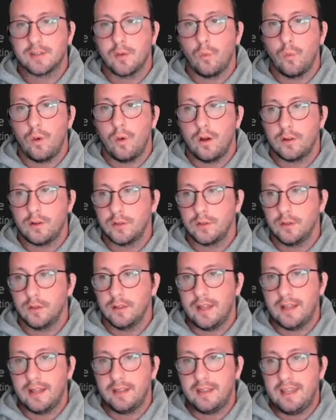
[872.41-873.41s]
want to
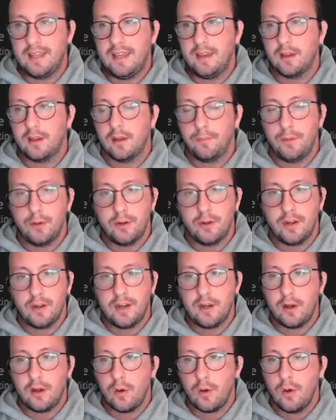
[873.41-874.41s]
let the community
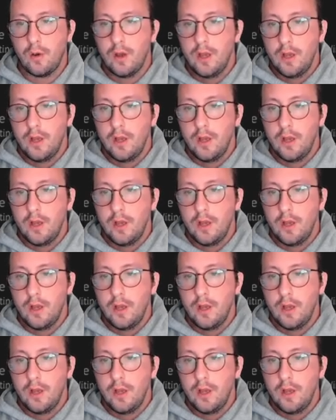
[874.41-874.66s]
know,